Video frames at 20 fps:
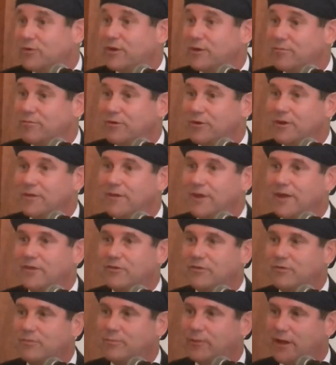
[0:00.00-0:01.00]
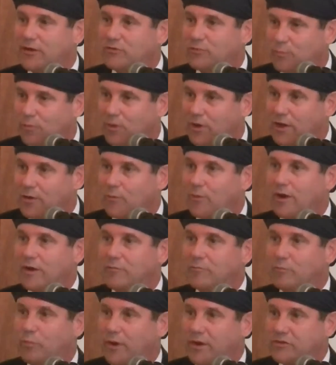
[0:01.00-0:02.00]
too different. And that's really
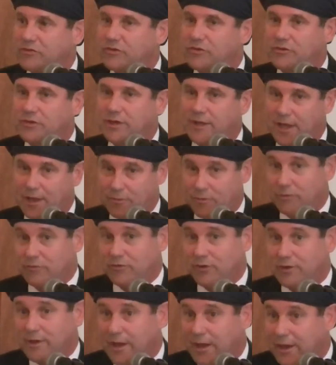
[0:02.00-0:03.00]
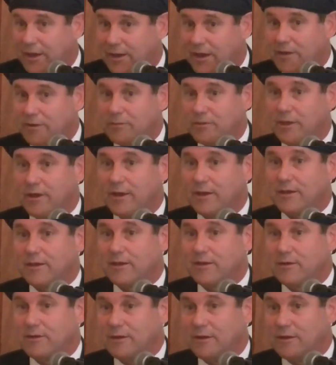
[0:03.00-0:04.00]
what brings us together today, I think,